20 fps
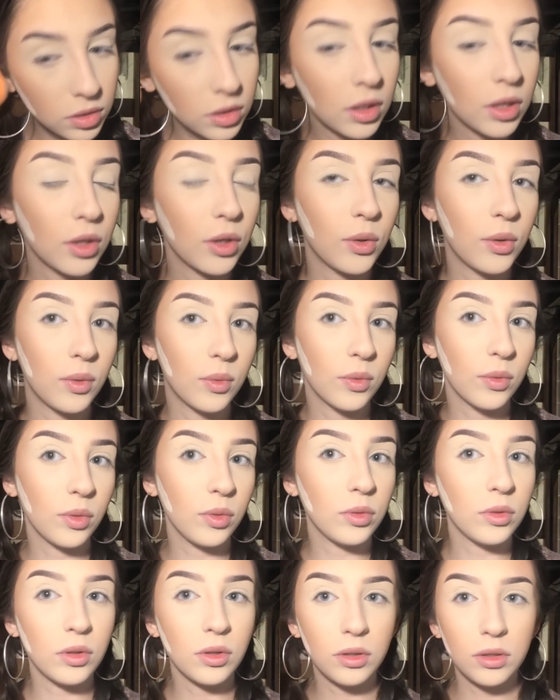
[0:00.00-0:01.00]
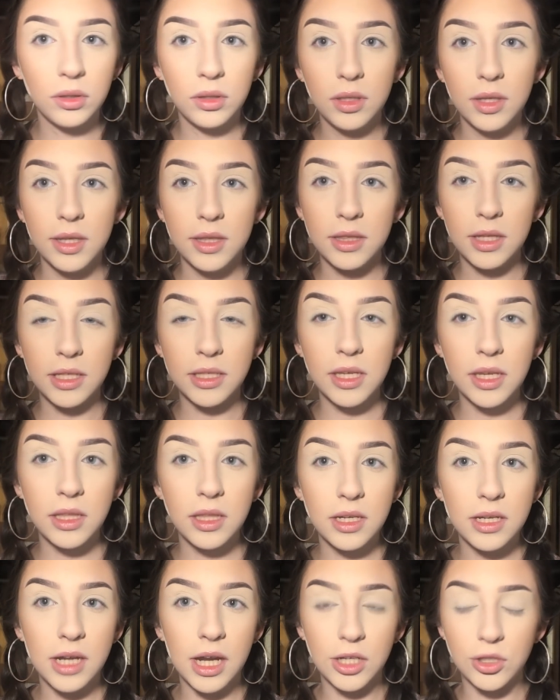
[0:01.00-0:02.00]
I'm gonna go over, that's, like,
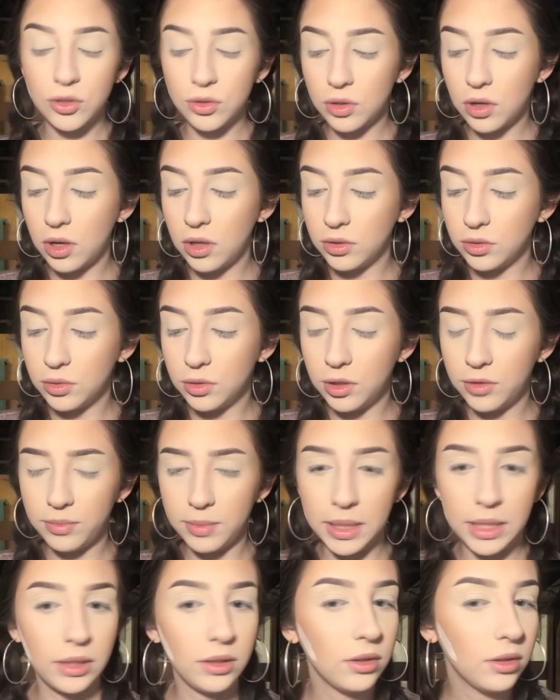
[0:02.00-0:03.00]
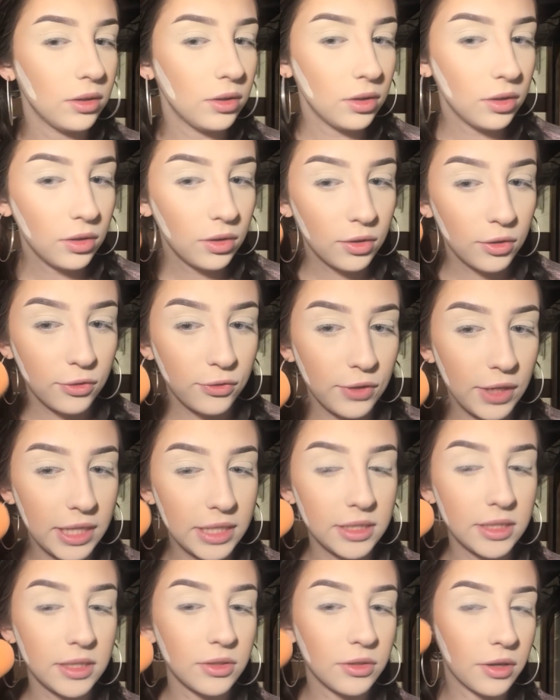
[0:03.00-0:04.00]
the natural contour of my
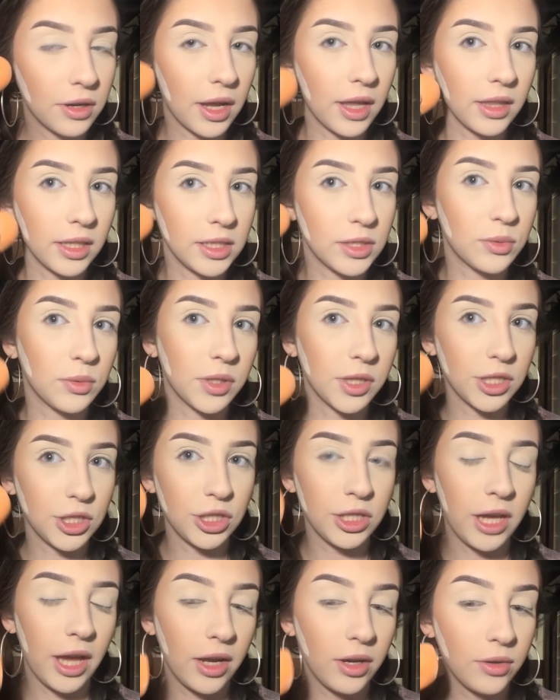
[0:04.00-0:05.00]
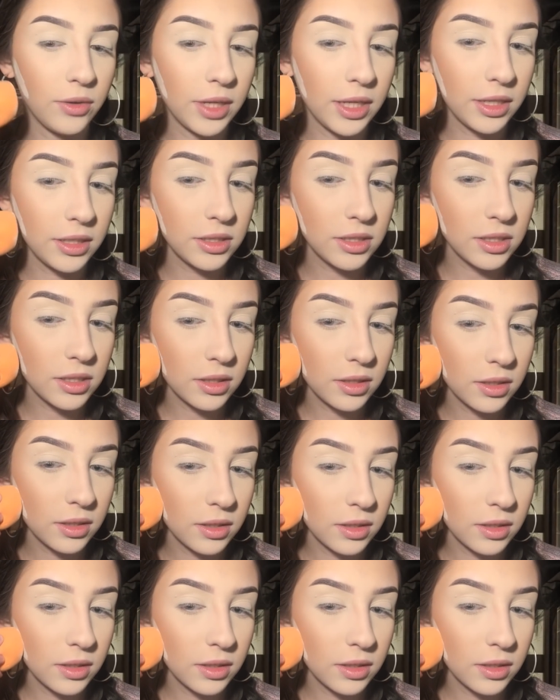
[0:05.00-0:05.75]
face, or at least where the shadow hits.